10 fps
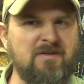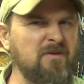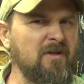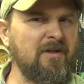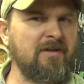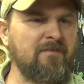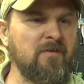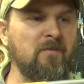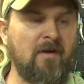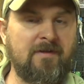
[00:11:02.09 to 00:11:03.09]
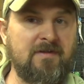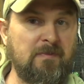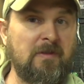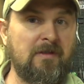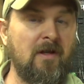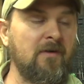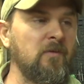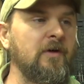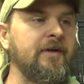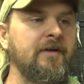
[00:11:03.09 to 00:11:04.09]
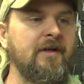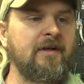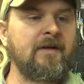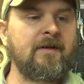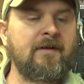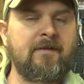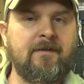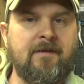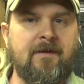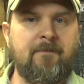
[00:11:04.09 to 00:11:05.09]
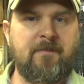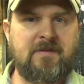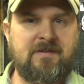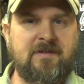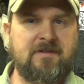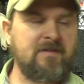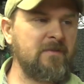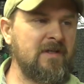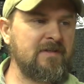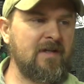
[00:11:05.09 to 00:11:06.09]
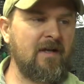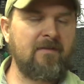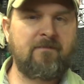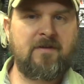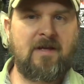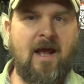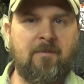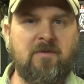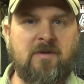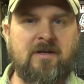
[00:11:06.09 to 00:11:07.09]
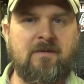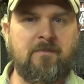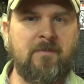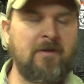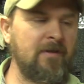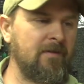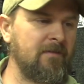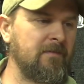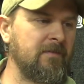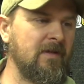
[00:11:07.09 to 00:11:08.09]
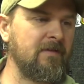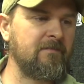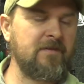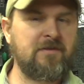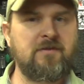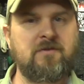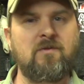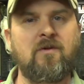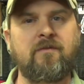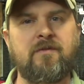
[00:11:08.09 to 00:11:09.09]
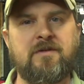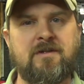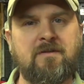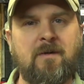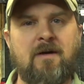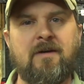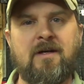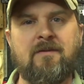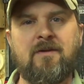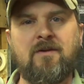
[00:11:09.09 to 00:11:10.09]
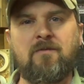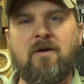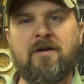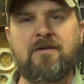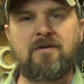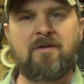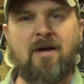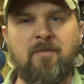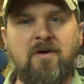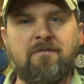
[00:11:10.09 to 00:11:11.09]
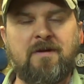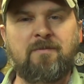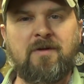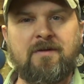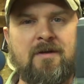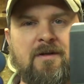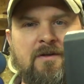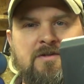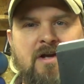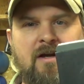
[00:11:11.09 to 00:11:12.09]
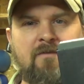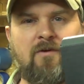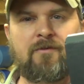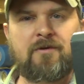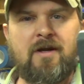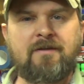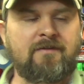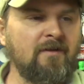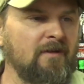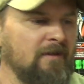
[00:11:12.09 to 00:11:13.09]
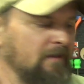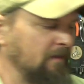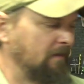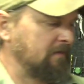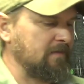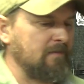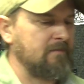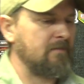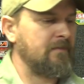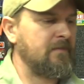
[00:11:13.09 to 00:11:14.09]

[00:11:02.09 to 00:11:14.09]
you could if you wanted to split a lot of wood. This to me is kind of the happy medium in the Fiskars world for just about anything you'd want to do. Not perfect, but a good jack of all trades. So